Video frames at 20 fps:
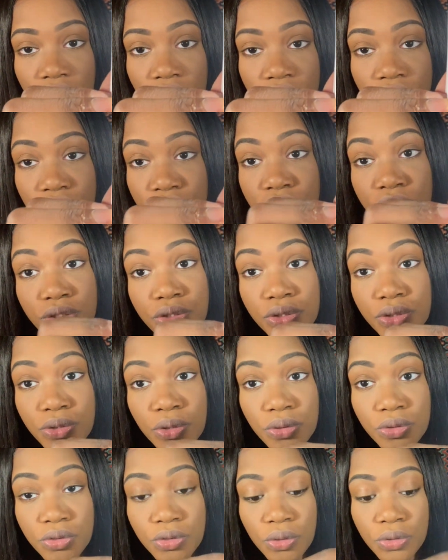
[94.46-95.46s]
They're
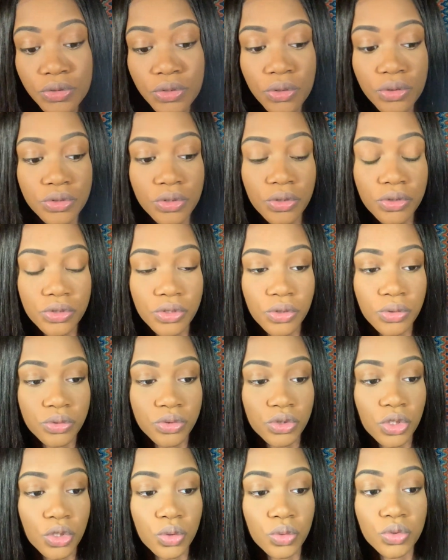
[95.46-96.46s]
so
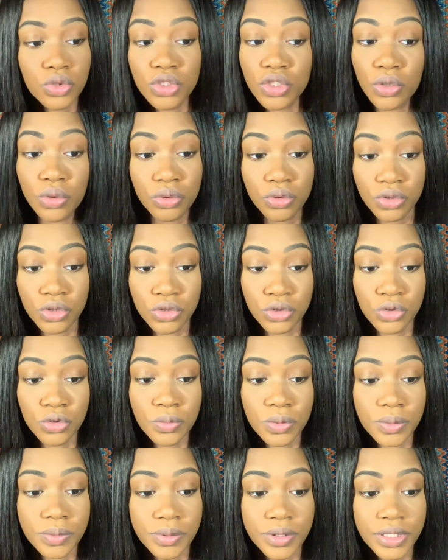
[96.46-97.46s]

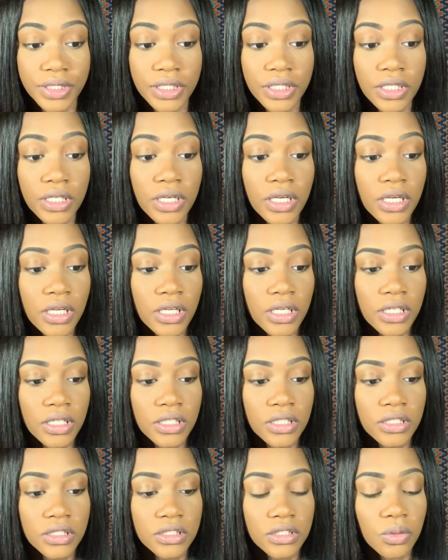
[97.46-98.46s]
super pretty.
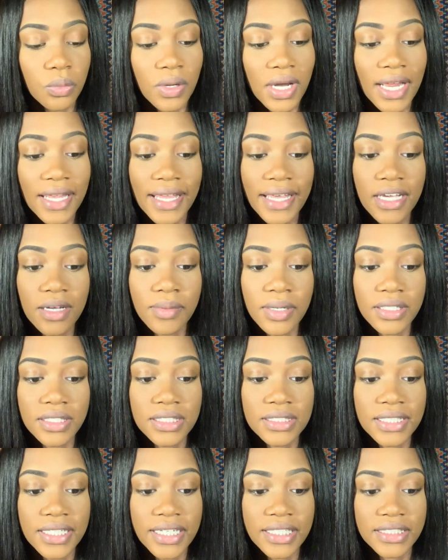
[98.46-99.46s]
What I like about
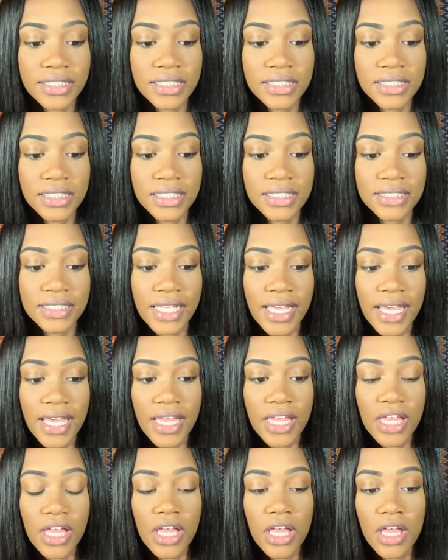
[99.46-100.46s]
these lashes is
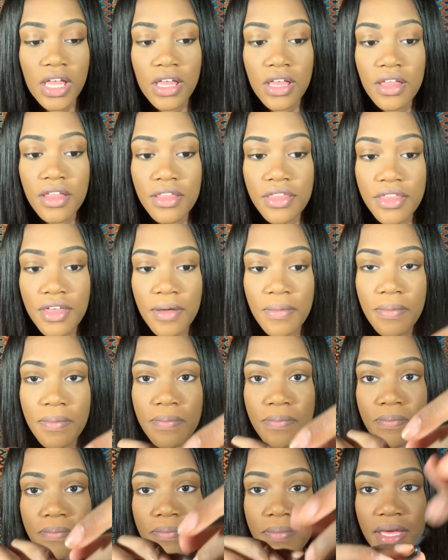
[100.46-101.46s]
that the
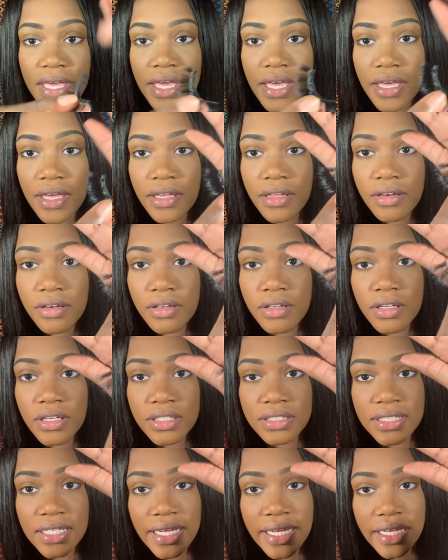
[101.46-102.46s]
band
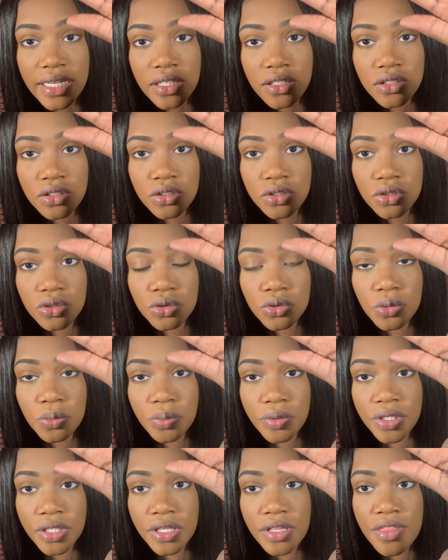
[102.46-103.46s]
is like
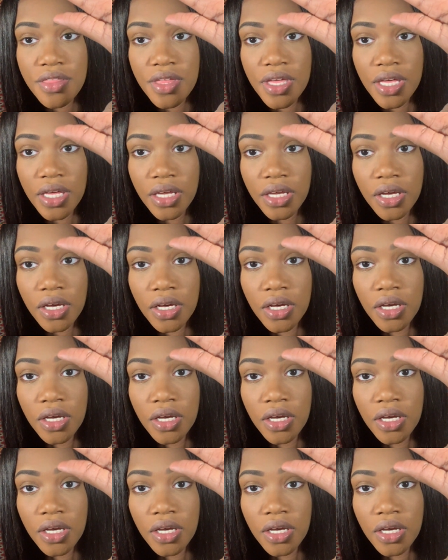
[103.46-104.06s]
super thick.